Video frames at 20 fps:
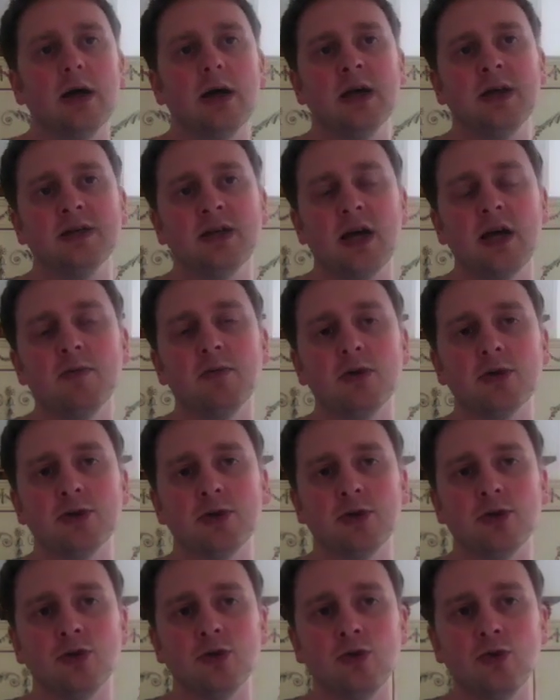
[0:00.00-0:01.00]
is able
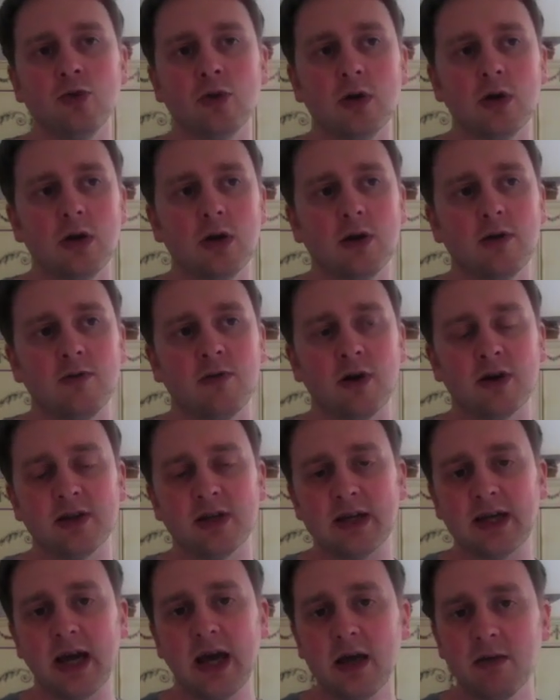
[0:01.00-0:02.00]
to
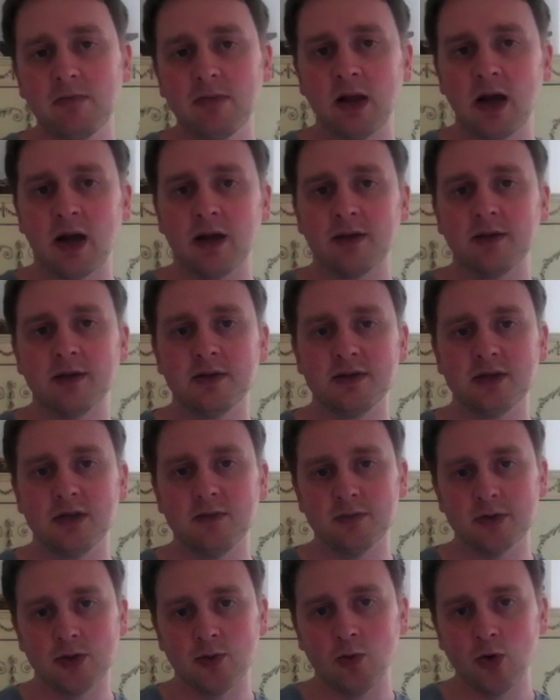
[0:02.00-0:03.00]
find a game plan that
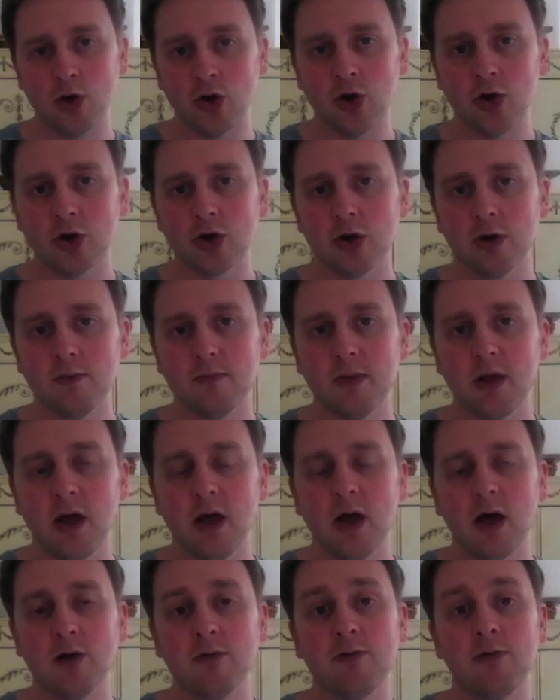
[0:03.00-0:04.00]
seems to work
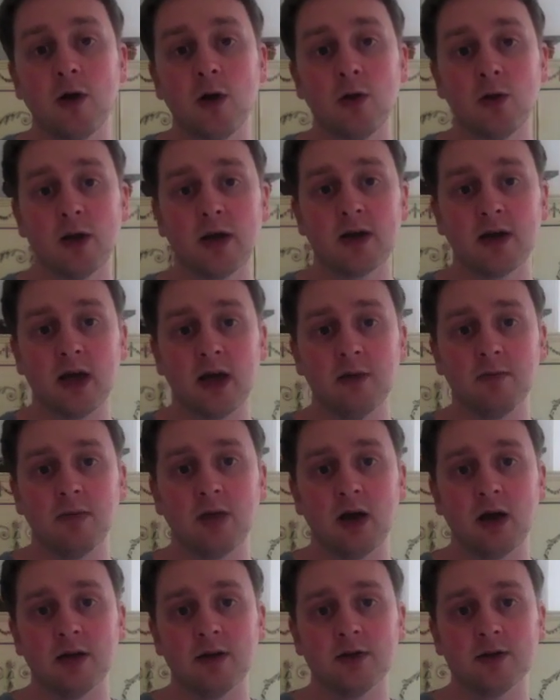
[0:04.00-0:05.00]
and follow that game
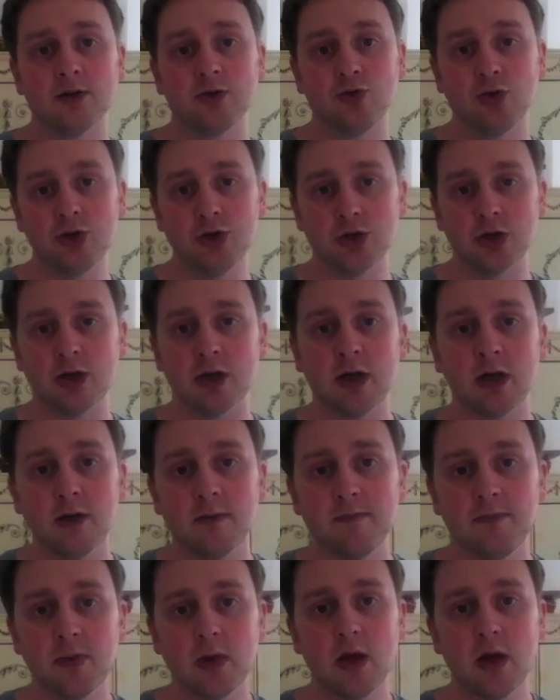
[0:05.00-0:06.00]
plan stringently